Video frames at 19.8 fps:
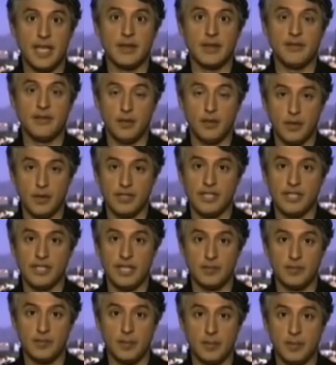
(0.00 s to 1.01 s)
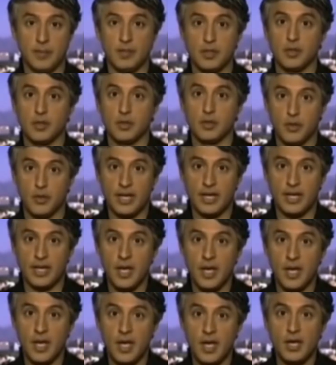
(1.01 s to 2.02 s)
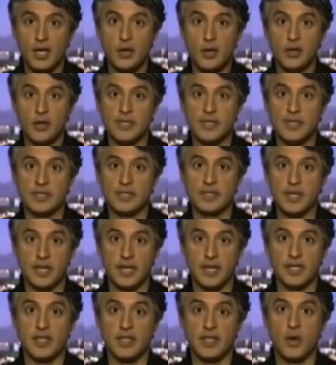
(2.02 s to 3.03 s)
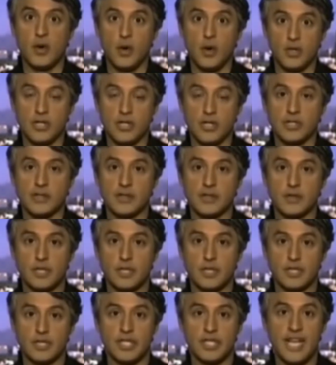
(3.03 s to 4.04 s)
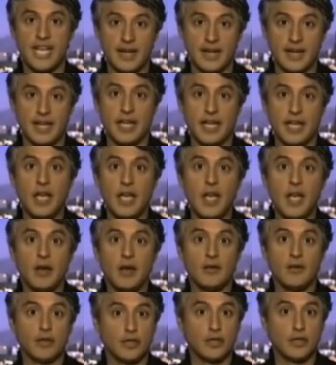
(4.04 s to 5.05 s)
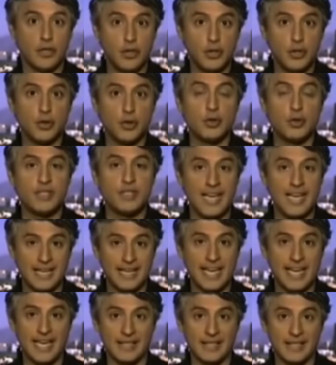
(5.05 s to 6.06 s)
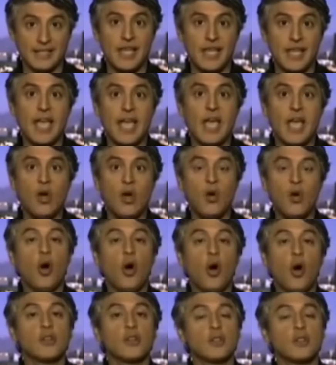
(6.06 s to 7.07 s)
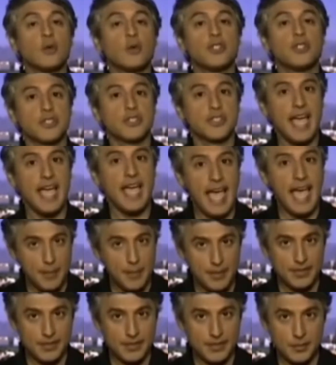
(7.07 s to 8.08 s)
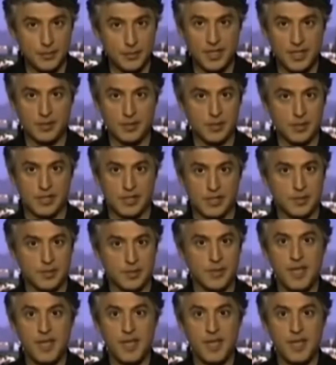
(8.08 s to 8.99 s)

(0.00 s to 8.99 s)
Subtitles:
and fluency in Biblical Greek, who has been studying the origins of Christianity for 2 decades, who also just happens to be a Muslim.